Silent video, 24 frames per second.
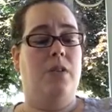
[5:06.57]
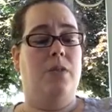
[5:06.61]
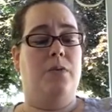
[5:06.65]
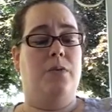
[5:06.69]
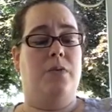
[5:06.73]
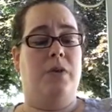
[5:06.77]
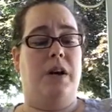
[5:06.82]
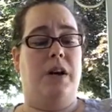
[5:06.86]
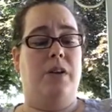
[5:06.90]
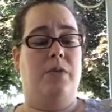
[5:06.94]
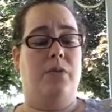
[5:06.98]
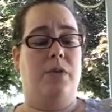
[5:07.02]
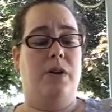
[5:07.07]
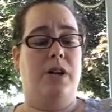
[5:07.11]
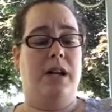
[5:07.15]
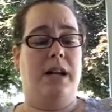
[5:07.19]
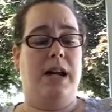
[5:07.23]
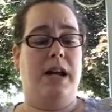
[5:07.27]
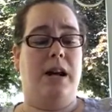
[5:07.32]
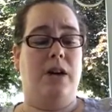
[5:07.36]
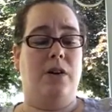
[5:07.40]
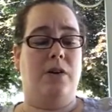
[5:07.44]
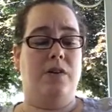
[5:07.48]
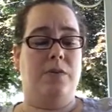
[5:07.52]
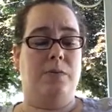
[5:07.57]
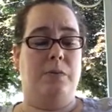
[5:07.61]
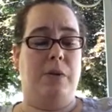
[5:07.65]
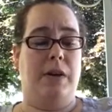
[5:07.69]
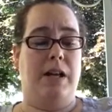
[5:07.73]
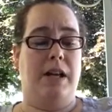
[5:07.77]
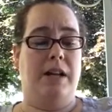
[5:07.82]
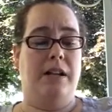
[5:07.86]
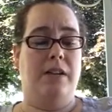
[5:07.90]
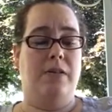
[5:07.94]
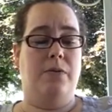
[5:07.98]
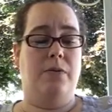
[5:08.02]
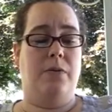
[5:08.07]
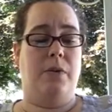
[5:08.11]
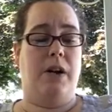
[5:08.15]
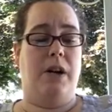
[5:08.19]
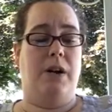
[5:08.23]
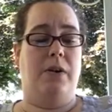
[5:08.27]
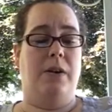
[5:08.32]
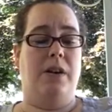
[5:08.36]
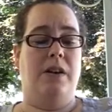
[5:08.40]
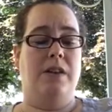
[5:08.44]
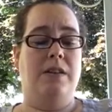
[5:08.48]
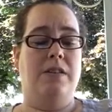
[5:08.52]
Favorite house blend
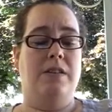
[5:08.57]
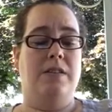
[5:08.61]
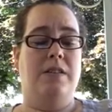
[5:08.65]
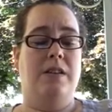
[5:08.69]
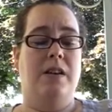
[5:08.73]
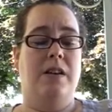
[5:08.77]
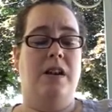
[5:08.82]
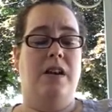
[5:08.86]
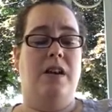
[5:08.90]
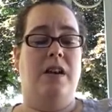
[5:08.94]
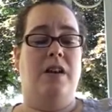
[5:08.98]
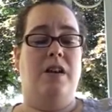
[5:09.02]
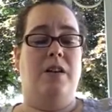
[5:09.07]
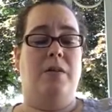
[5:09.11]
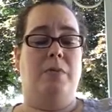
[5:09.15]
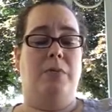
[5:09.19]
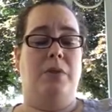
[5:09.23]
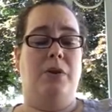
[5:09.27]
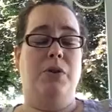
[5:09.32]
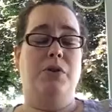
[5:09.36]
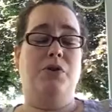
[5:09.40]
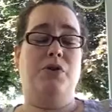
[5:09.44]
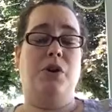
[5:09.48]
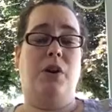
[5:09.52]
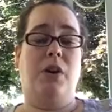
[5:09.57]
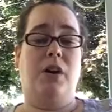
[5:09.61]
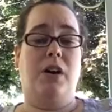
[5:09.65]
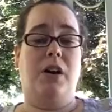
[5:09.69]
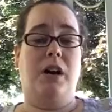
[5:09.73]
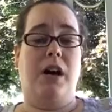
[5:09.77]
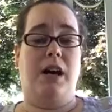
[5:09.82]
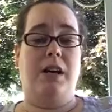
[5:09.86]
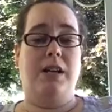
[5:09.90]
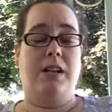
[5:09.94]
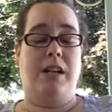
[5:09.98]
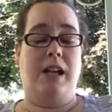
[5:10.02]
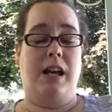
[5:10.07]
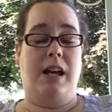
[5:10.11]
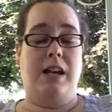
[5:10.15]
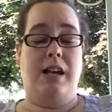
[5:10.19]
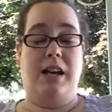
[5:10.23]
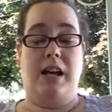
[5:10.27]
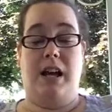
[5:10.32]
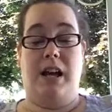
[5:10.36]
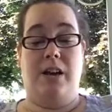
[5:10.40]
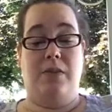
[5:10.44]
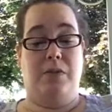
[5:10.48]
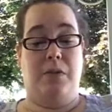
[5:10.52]
fragrance, blue sugar cotton
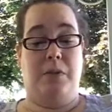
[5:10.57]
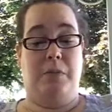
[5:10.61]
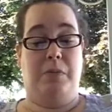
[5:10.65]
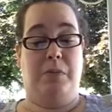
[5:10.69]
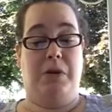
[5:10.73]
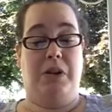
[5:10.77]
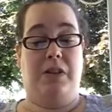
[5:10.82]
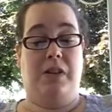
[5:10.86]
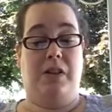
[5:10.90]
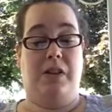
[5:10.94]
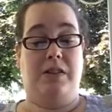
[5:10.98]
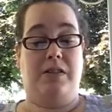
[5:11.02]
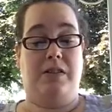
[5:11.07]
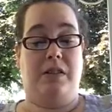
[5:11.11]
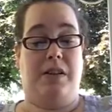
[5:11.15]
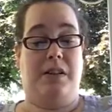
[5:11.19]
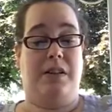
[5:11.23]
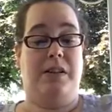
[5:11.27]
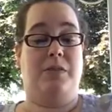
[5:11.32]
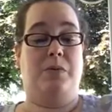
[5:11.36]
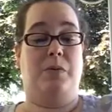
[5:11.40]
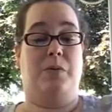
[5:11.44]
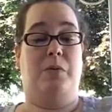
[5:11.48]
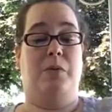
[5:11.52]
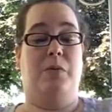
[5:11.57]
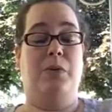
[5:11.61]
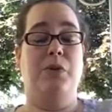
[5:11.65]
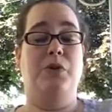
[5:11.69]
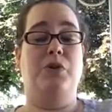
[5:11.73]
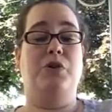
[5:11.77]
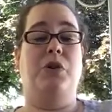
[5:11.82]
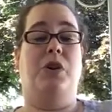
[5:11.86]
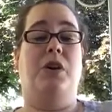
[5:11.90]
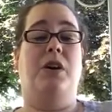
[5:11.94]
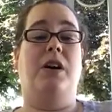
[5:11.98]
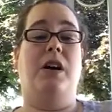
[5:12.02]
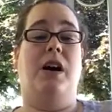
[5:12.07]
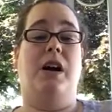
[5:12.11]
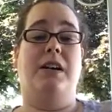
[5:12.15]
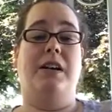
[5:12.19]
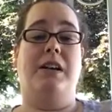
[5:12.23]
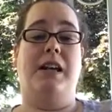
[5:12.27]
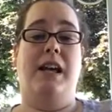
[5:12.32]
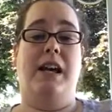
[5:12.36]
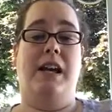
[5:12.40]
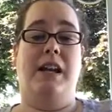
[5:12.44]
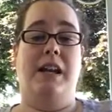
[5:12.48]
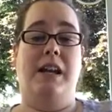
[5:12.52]
candy. I have a big list on this one. Blue sugar cotton
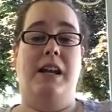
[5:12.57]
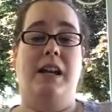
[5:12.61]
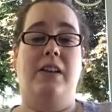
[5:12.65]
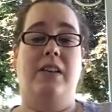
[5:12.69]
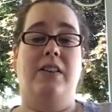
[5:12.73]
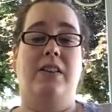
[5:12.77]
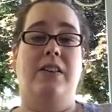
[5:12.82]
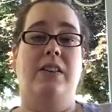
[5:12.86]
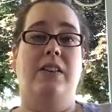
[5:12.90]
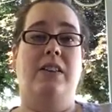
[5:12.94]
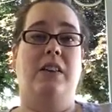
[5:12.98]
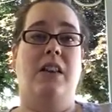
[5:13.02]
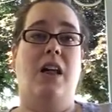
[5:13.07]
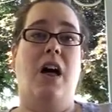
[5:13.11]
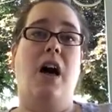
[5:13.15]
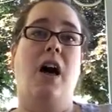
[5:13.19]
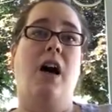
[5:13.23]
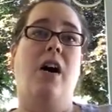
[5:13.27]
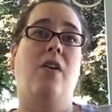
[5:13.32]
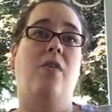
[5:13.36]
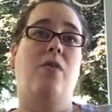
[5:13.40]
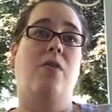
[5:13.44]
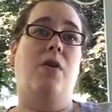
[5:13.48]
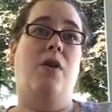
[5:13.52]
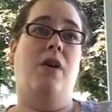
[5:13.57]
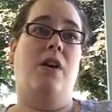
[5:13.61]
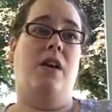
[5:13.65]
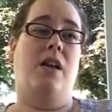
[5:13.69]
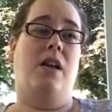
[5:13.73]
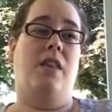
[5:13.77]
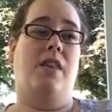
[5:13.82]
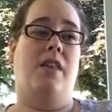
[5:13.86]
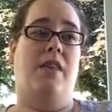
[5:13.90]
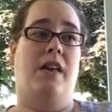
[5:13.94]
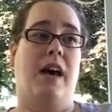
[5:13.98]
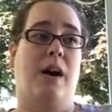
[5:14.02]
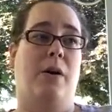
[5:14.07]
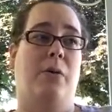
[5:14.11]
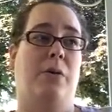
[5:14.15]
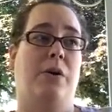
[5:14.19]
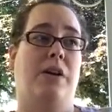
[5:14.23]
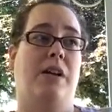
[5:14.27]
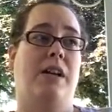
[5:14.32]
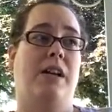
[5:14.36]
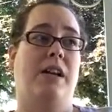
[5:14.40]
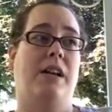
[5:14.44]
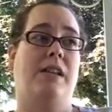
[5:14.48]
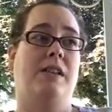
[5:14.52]
candy, love that
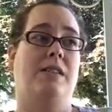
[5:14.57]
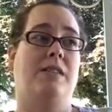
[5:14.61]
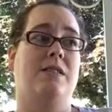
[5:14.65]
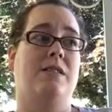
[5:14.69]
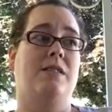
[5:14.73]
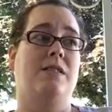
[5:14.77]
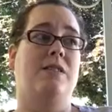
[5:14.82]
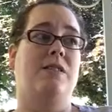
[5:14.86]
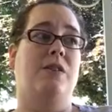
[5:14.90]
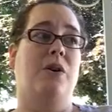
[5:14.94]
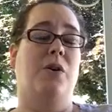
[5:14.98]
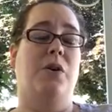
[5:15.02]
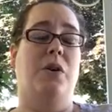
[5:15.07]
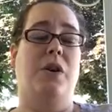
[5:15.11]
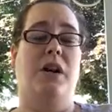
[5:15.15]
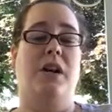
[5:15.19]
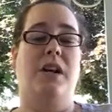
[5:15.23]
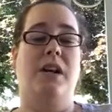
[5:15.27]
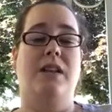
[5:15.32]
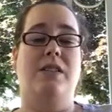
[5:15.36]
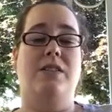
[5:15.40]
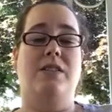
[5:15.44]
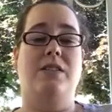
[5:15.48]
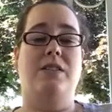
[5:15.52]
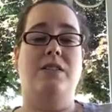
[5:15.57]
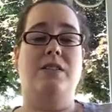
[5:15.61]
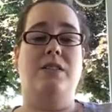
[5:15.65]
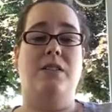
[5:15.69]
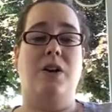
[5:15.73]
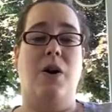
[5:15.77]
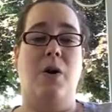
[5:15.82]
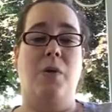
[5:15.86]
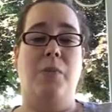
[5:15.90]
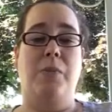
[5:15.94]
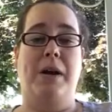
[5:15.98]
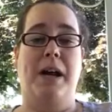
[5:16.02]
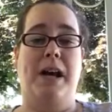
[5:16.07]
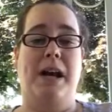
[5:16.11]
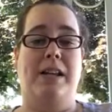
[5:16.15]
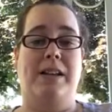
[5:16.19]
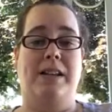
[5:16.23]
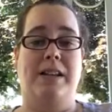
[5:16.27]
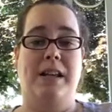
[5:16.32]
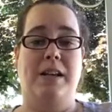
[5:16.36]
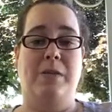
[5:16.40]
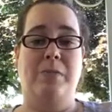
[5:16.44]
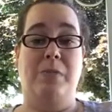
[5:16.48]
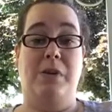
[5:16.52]
one. It's so good. It's so
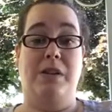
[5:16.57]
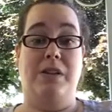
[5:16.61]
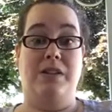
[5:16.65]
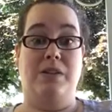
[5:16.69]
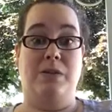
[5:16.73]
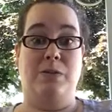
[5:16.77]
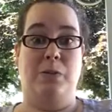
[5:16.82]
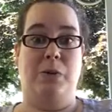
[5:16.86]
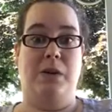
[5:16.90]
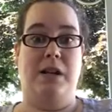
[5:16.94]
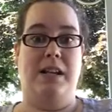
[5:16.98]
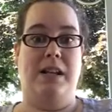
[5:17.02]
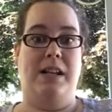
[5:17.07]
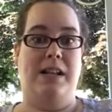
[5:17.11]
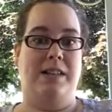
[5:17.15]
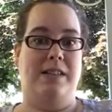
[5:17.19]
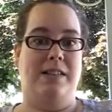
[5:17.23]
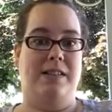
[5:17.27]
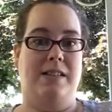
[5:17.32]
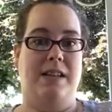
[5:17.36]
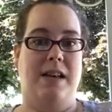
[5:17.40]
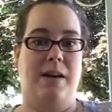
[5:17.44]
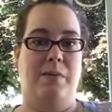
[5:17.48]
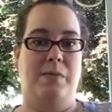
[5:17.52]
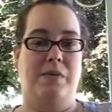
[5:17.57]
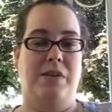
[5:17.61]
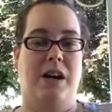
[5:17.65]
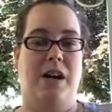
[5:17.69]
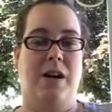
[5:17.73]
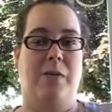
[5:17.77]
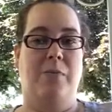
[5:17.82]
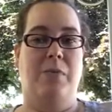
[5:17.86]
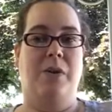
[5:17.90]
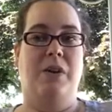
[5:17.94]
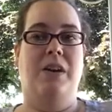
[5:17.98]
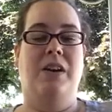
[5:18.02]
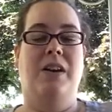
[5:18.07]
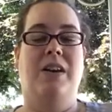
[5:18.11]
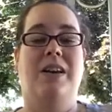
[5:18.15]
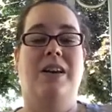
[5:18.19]
manly but sweet at the same time.